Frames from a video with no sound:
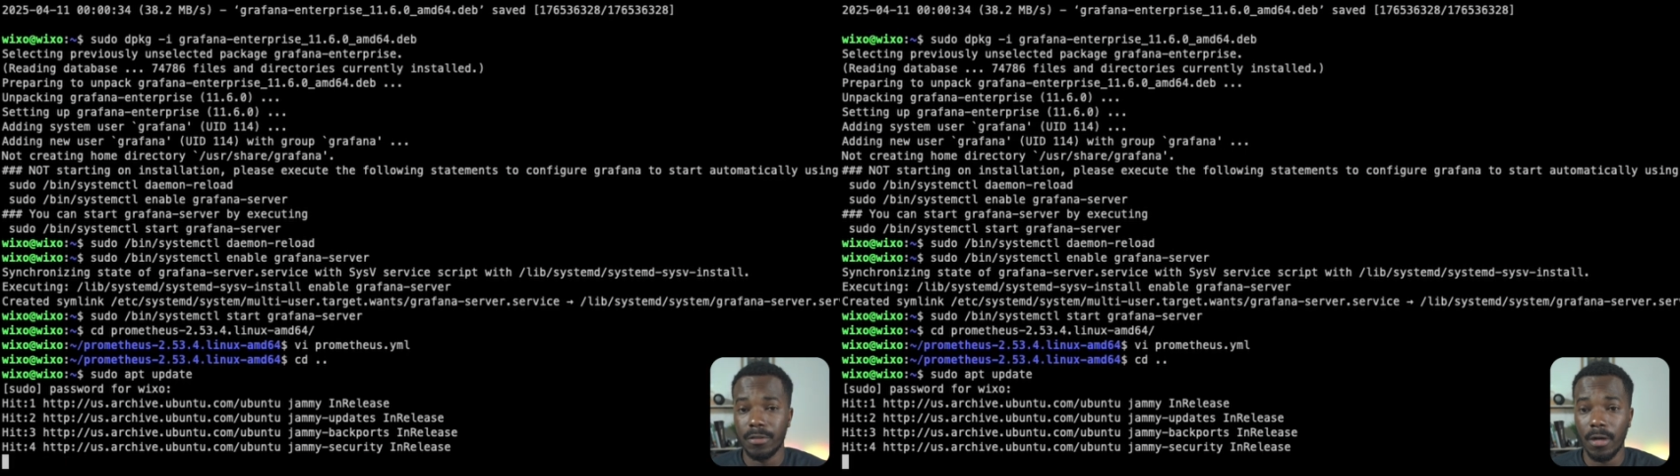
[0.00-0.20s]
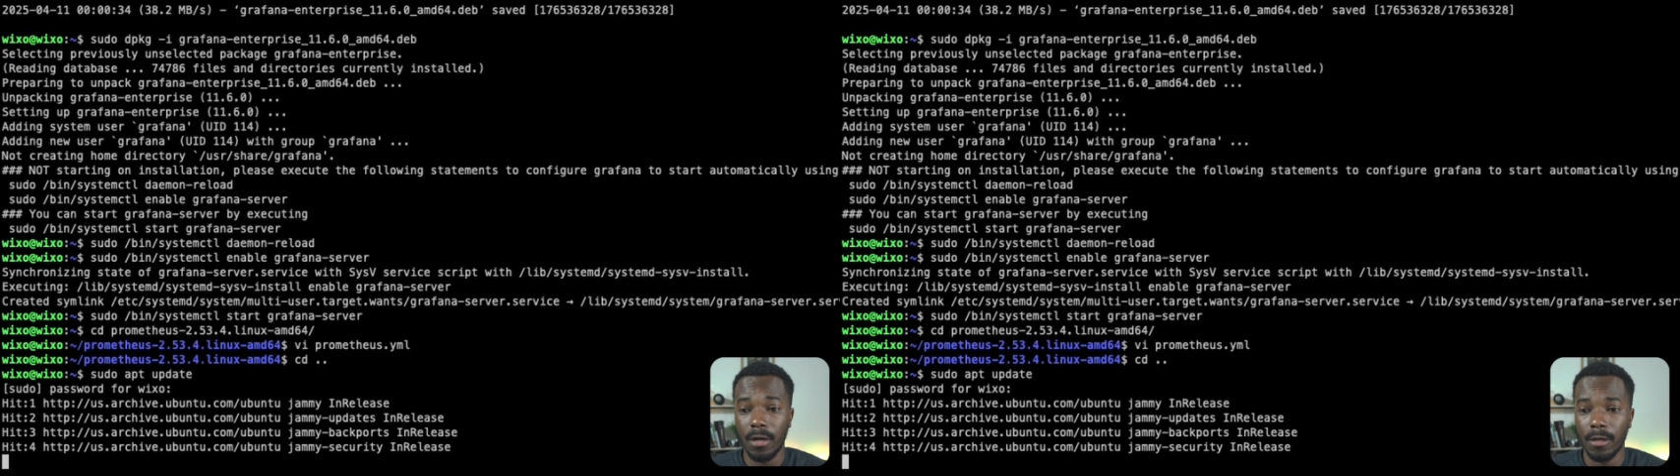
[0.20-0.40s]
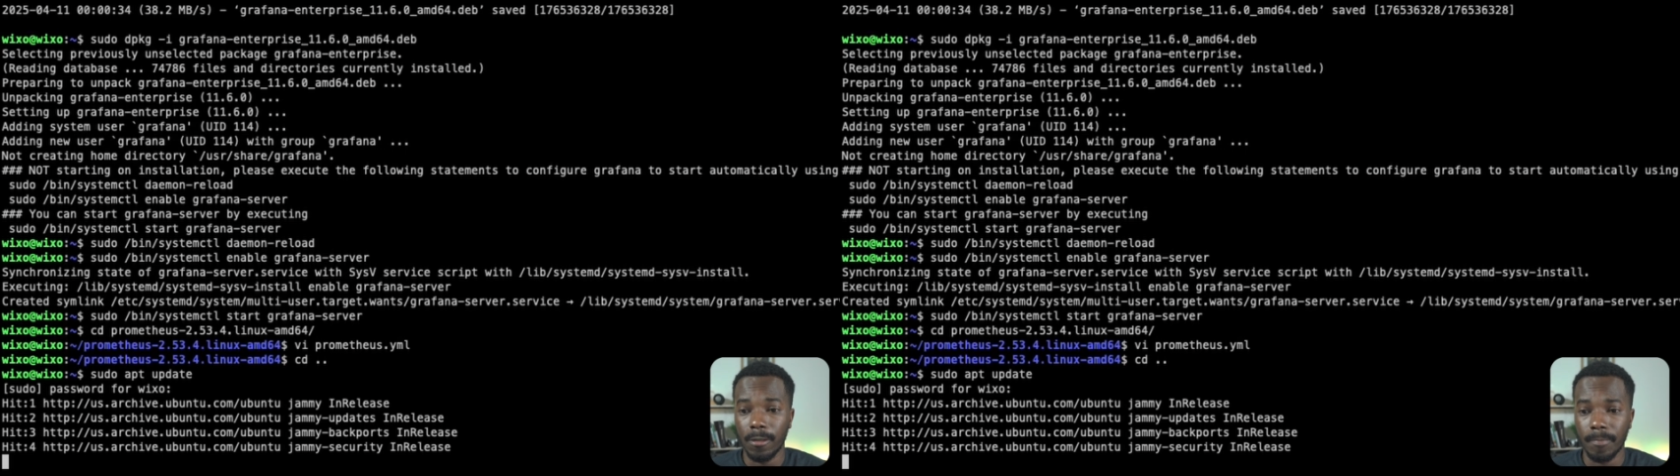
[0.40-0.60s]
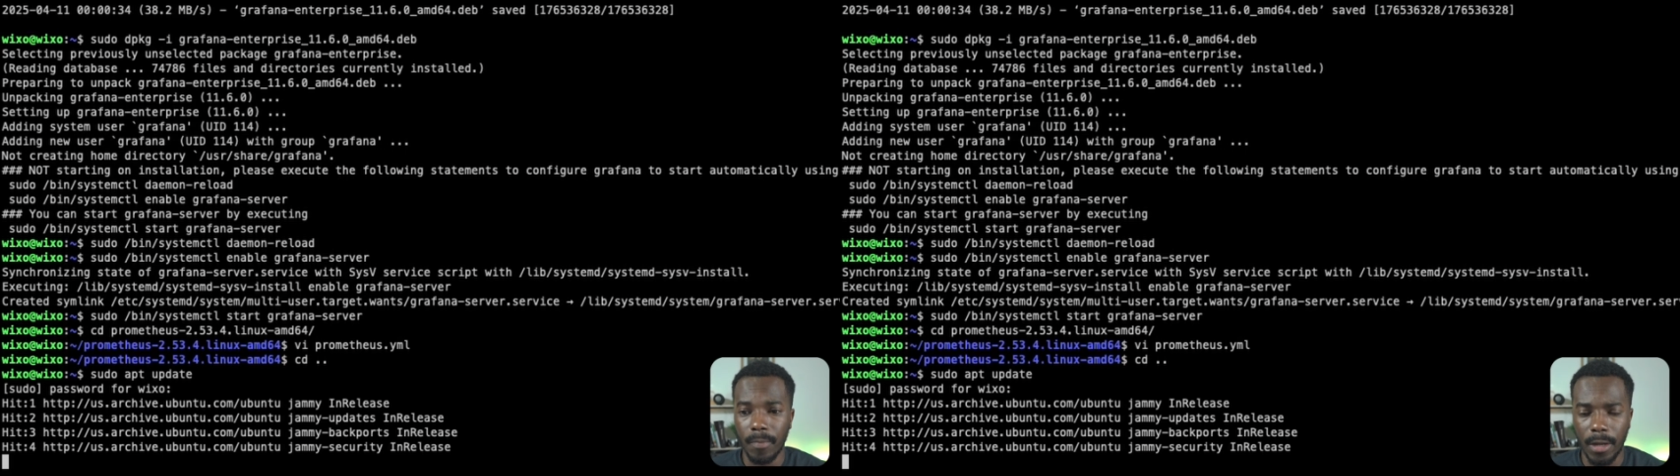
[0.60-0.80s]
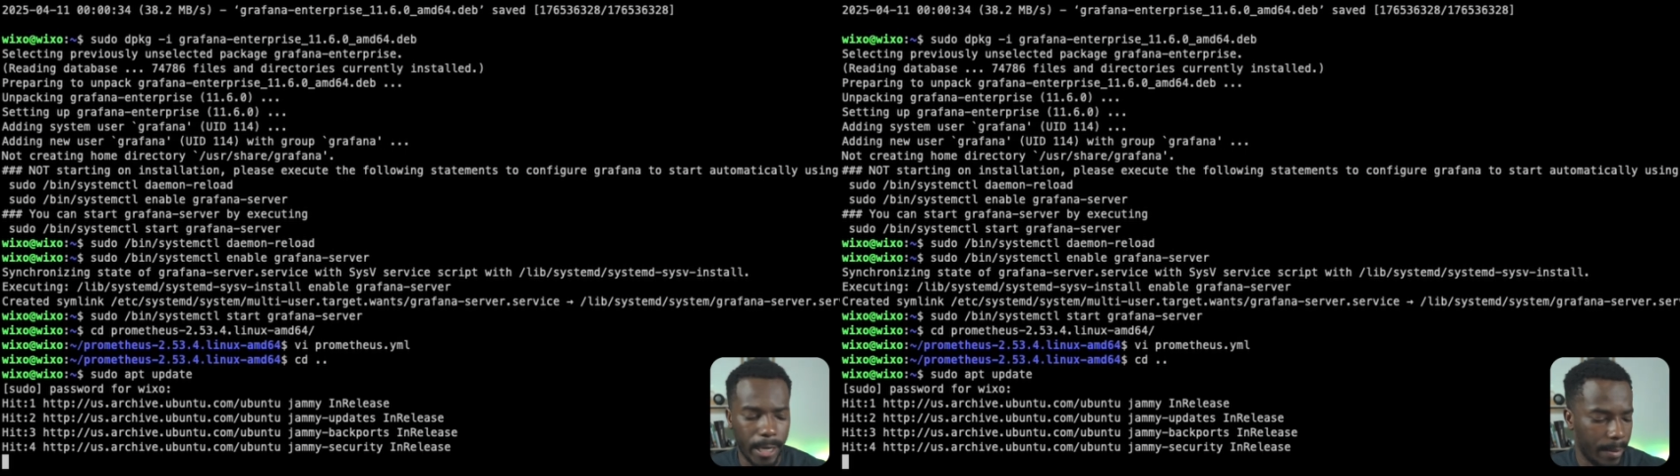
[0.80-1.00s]
done,
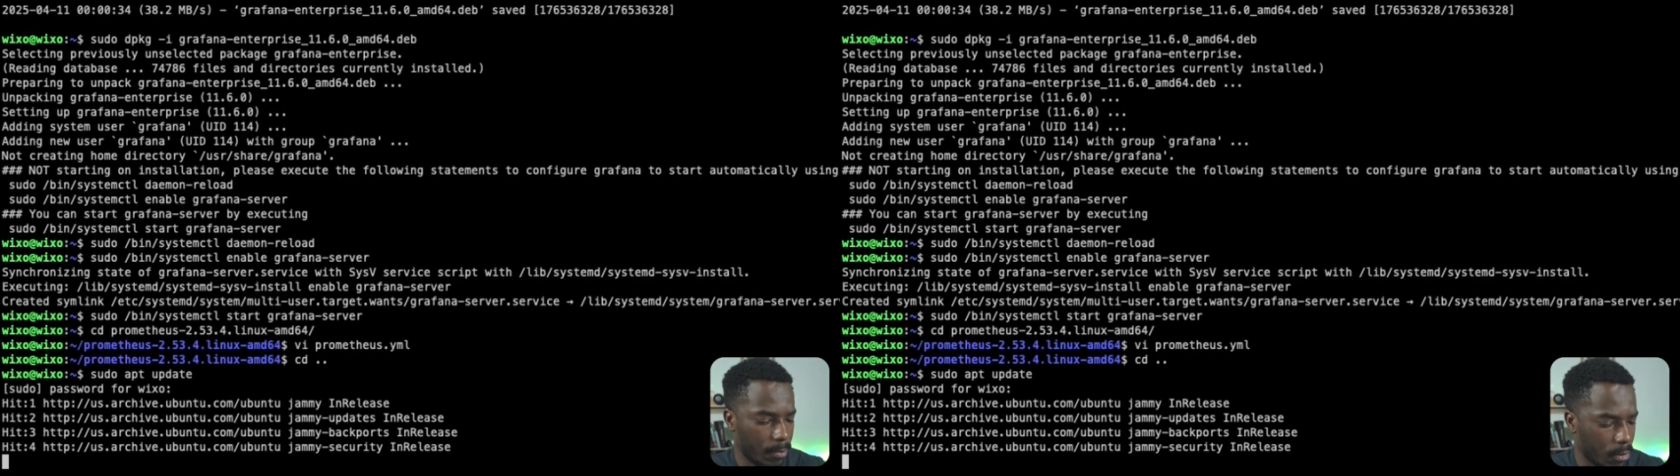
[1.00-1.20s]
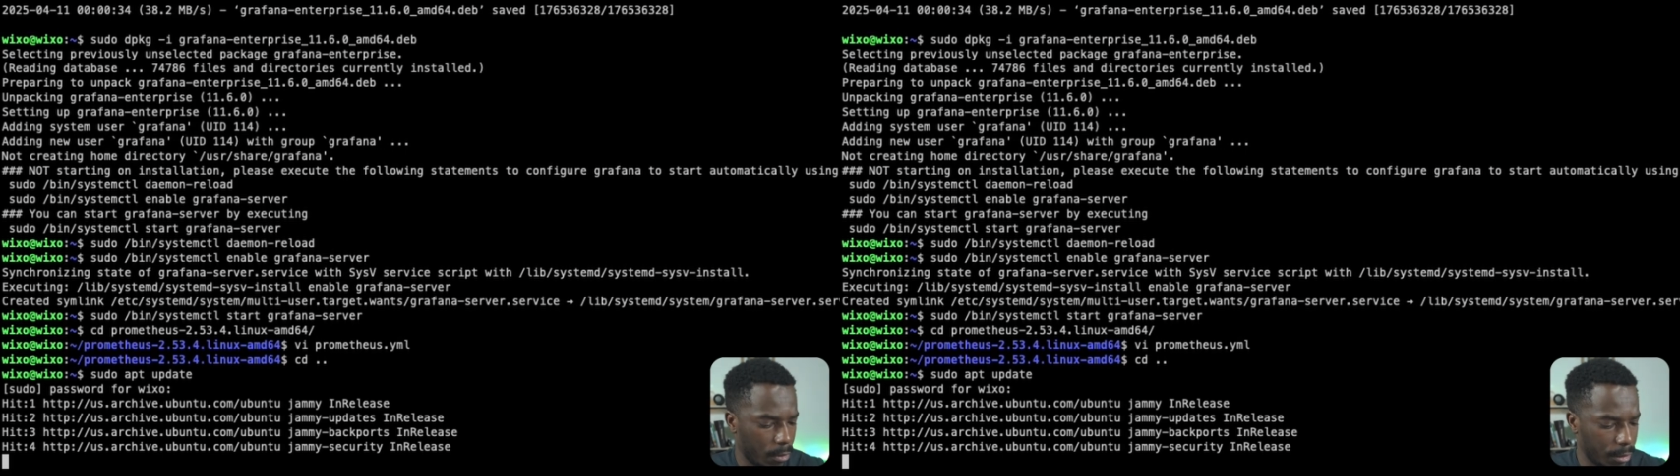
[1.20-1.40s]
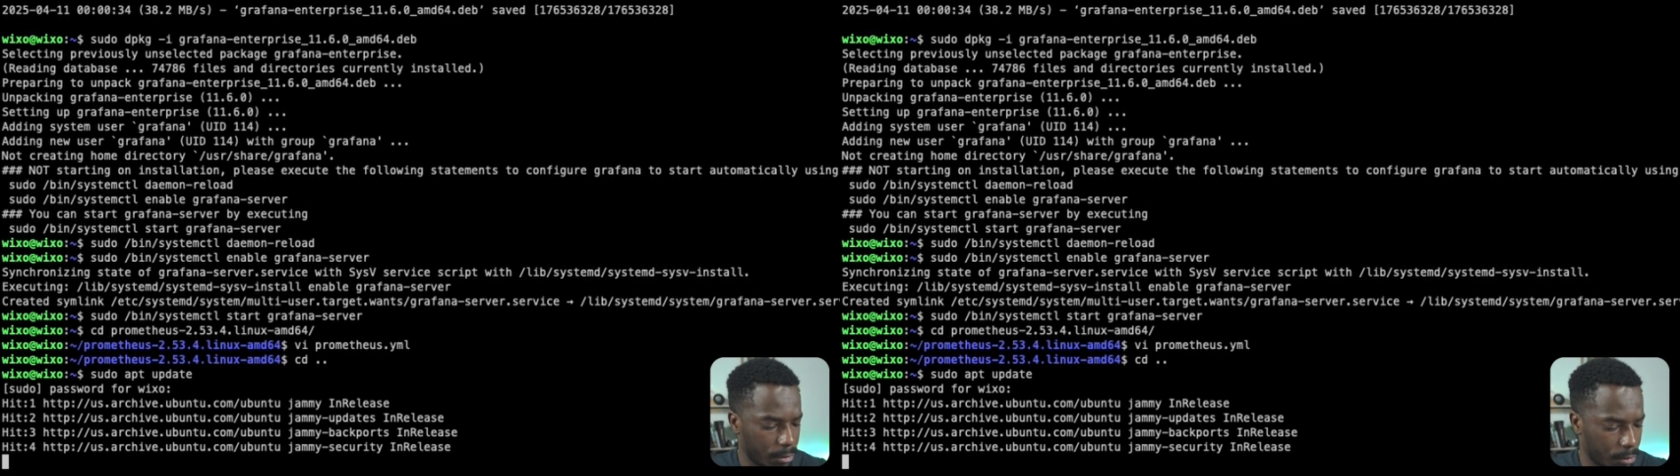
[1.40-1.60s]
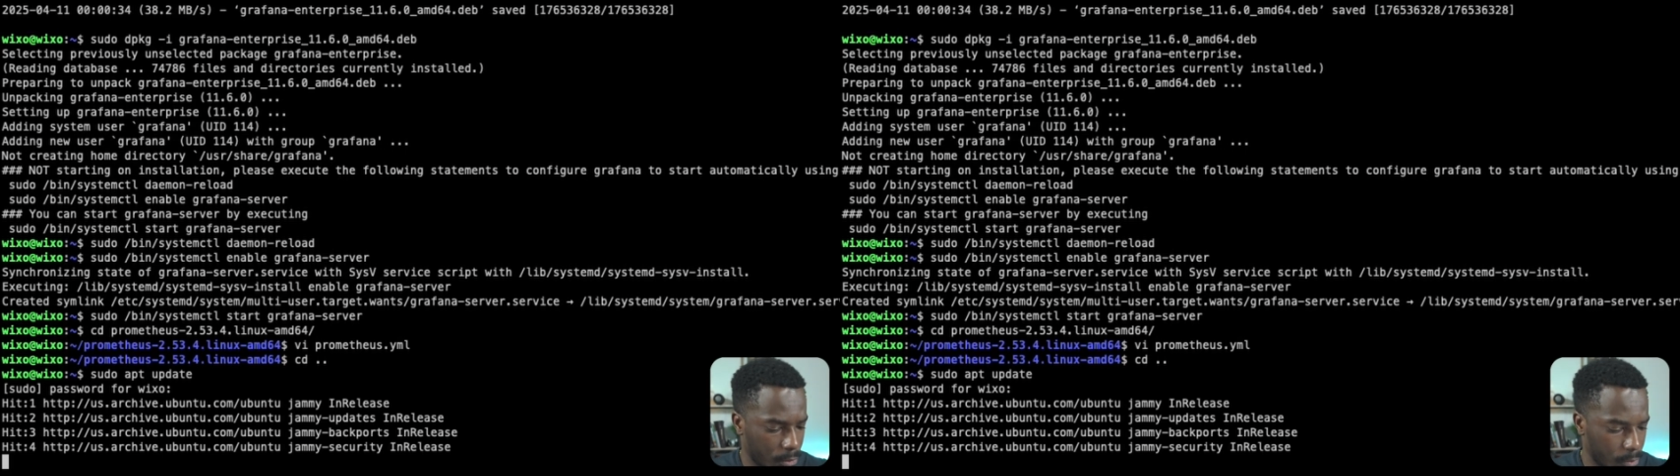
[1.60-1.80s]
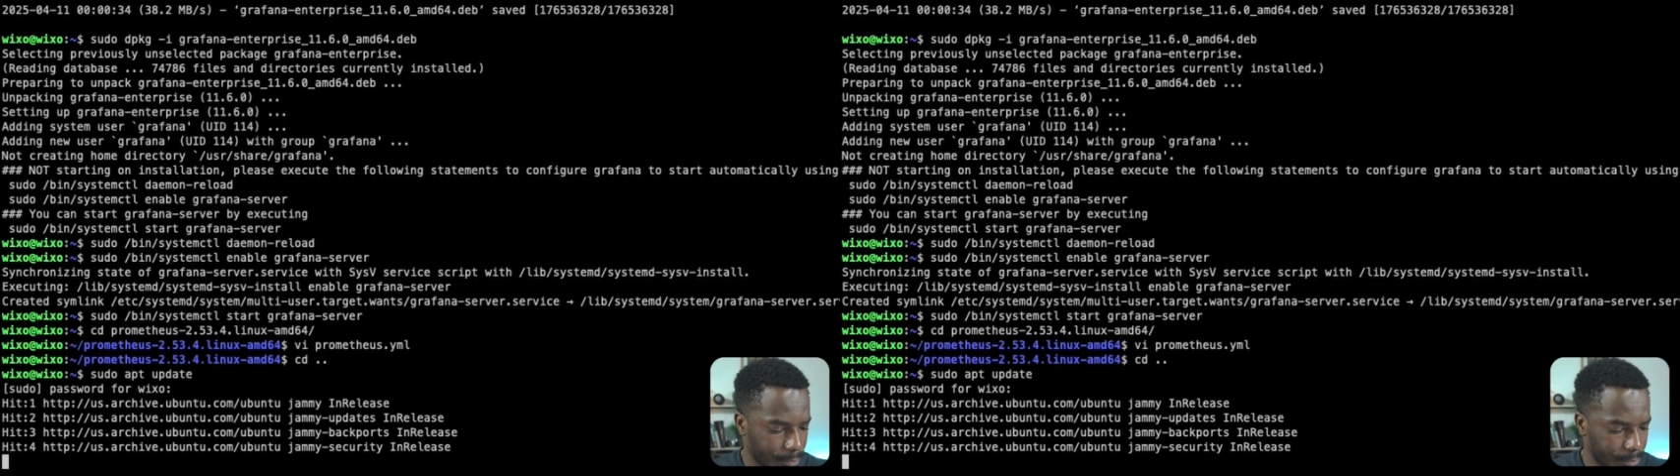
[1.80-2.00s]
I'm going
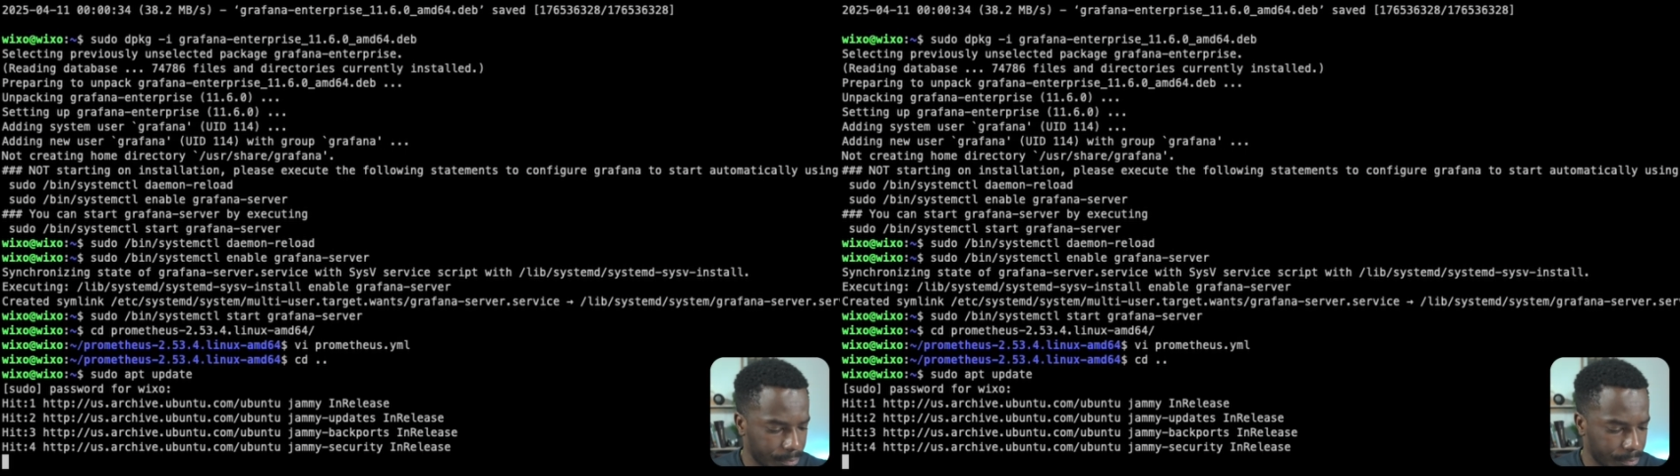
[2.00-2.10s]
to